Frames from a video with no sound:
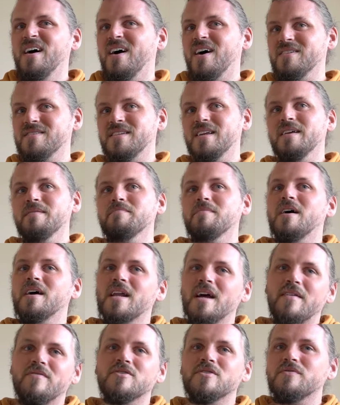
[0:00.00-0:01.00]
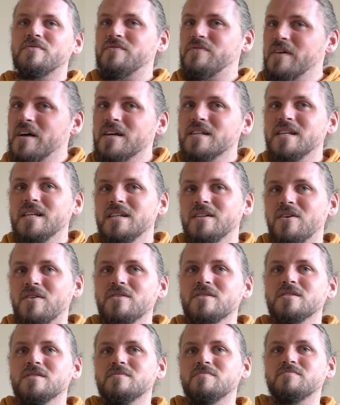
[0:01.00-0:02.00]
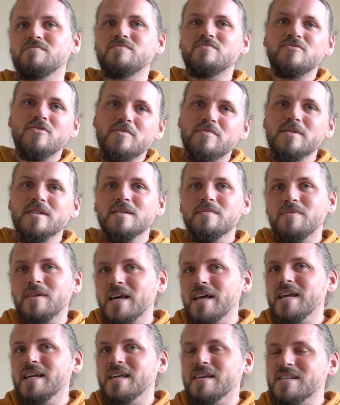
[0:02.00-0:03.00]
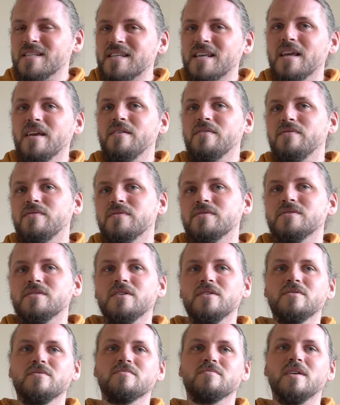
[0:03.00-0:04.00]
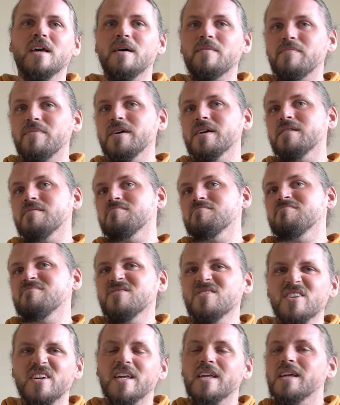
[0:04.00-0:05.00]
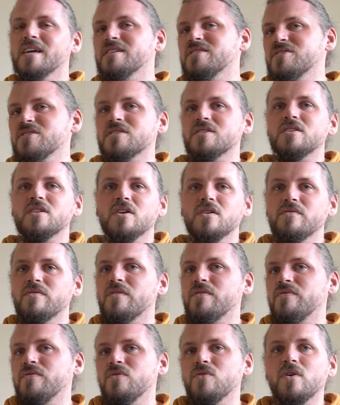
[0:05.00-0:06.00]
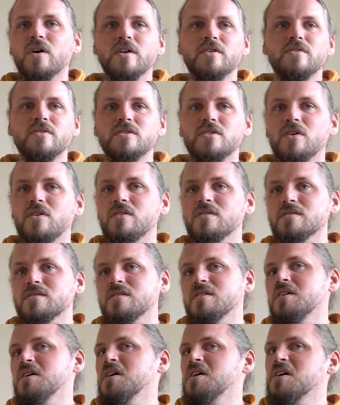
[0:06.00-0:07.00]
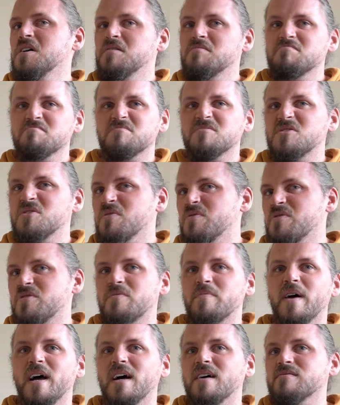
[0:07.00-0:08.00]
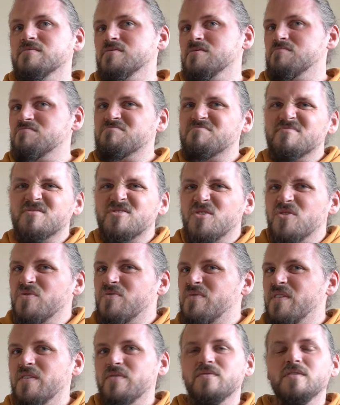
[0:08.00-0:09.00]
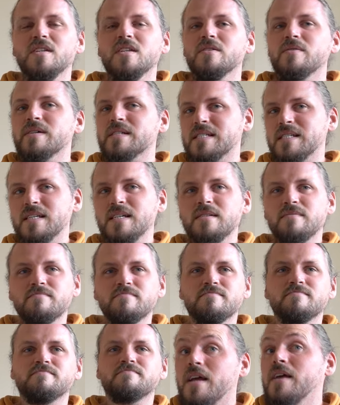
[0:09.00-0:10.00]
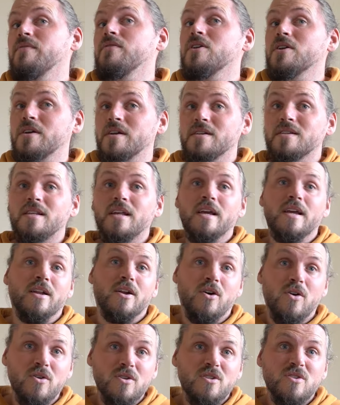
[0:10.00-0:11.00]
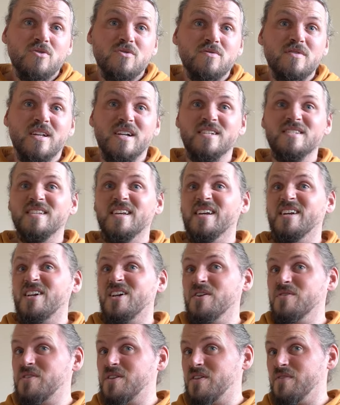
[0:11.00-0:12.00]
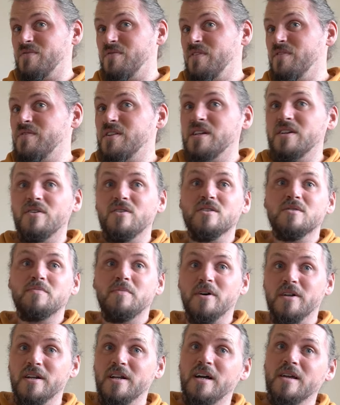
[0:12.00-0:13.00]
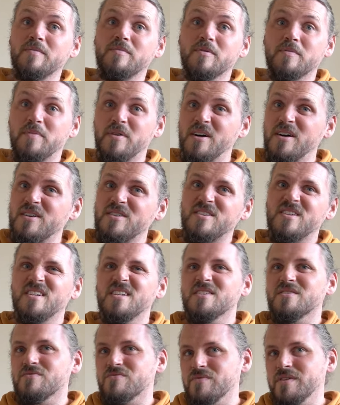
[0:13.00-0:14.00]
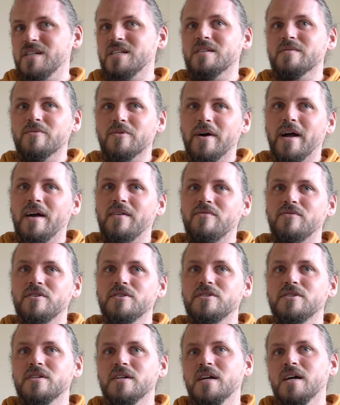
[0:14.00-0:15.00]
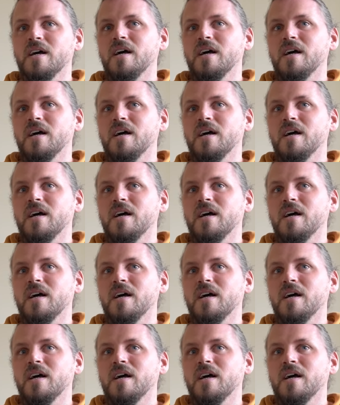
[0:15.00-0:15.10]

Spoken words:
I'd say an average of $30, probably playing it safe. So camping, looking at just over $400, £200, $250 USD. If you're looking at staying in a hostel, then I'd say close to $50 per night per person is a reasonable average,